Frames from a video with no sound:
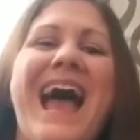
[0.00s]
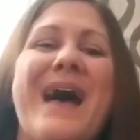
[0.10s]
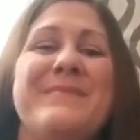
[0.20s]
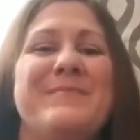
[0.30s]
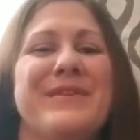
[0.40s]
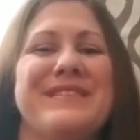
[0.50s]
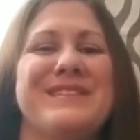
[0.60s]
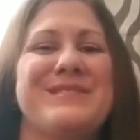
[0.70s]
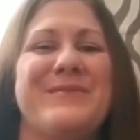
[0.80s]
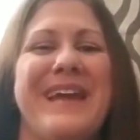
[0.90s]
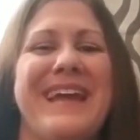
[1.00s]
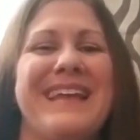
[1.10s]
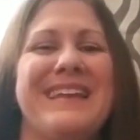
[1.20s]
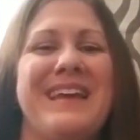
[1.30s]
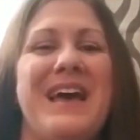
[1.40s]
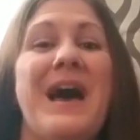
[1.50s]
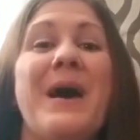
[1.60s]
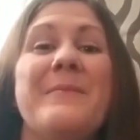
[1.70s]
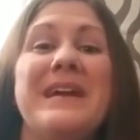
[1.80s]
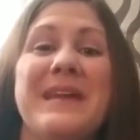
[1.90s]
Happy birthday, Suranne.
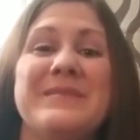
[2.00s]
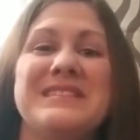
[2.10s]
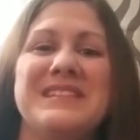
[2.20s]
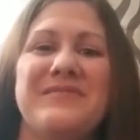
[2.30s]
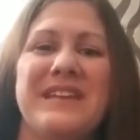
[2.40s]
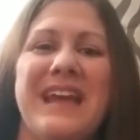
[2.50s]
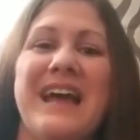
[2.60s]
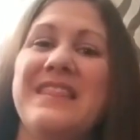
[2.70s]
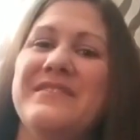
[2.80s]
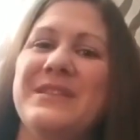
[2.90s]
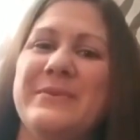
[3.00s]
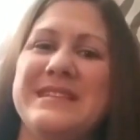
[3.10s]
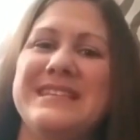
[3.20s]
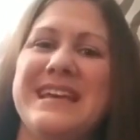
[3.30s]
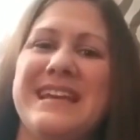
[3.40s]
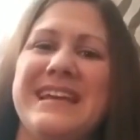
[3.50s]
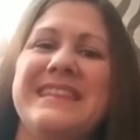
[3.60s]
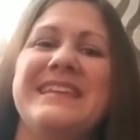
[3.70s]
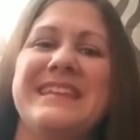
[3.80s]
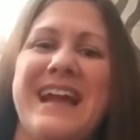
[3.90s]
My name is Tiffany. I live in Louisiana
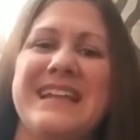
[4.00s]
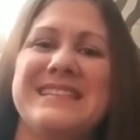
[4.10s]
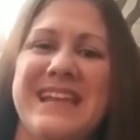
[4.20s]
in the United